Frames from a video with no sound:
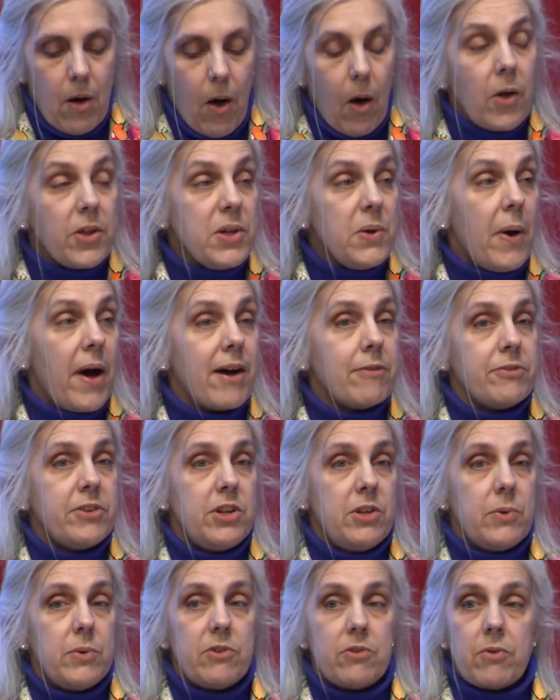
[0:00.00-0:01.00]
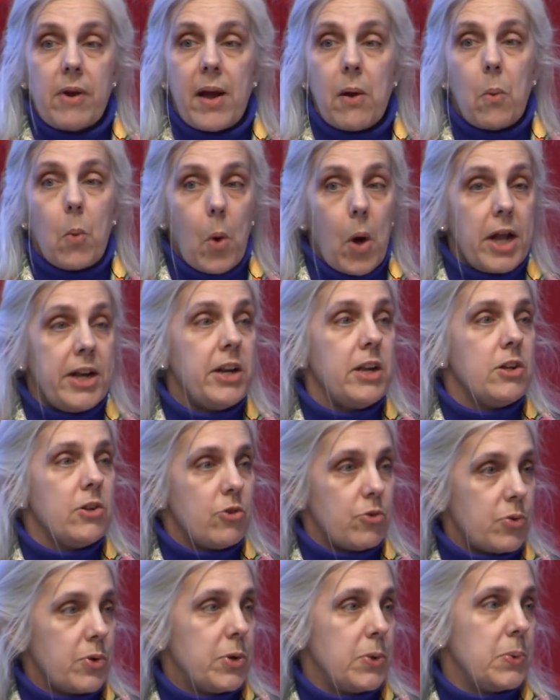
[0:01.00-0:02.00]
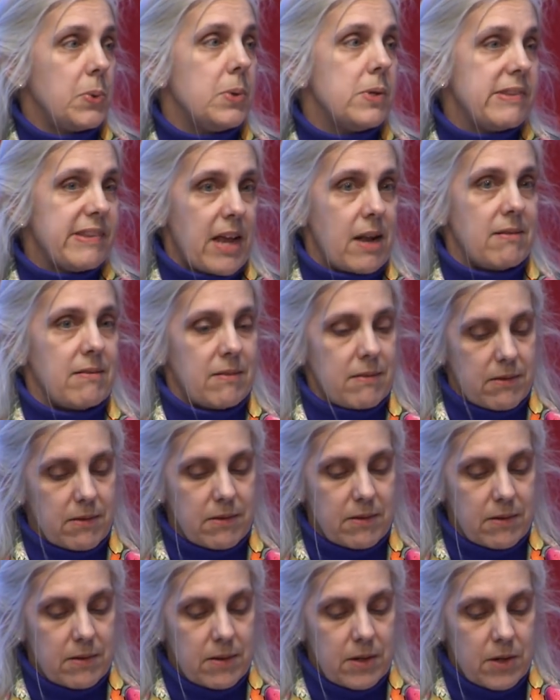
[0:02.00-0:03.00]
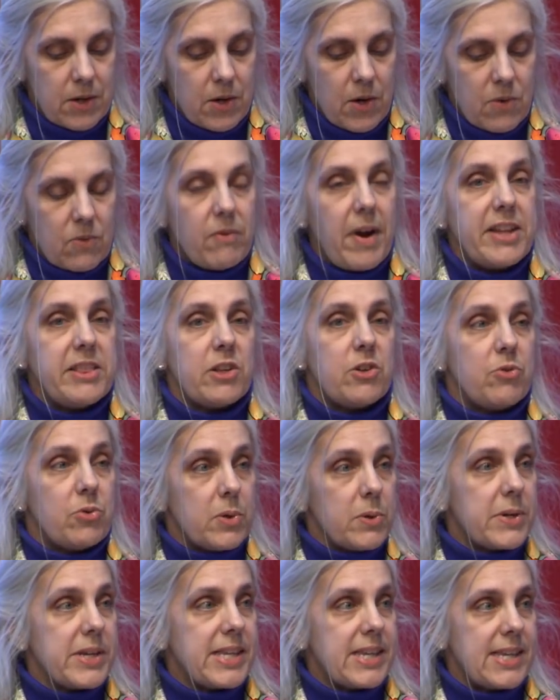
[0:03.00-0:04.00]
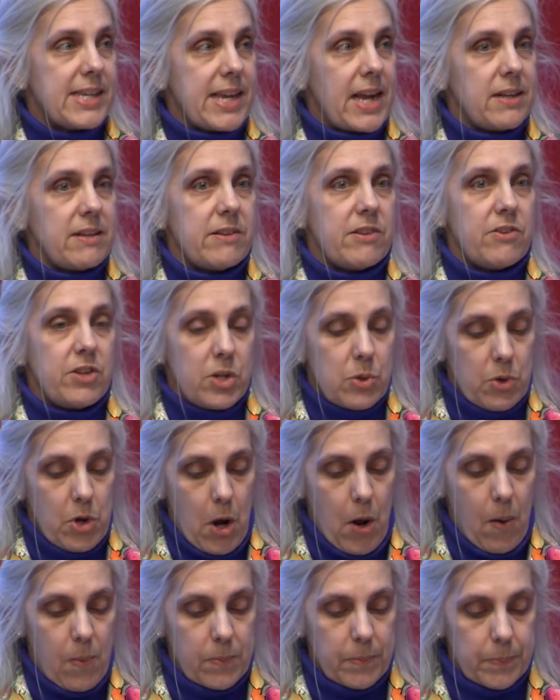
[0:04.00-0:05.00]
all you have to do is write one true sentence. Write the truest sentence you know.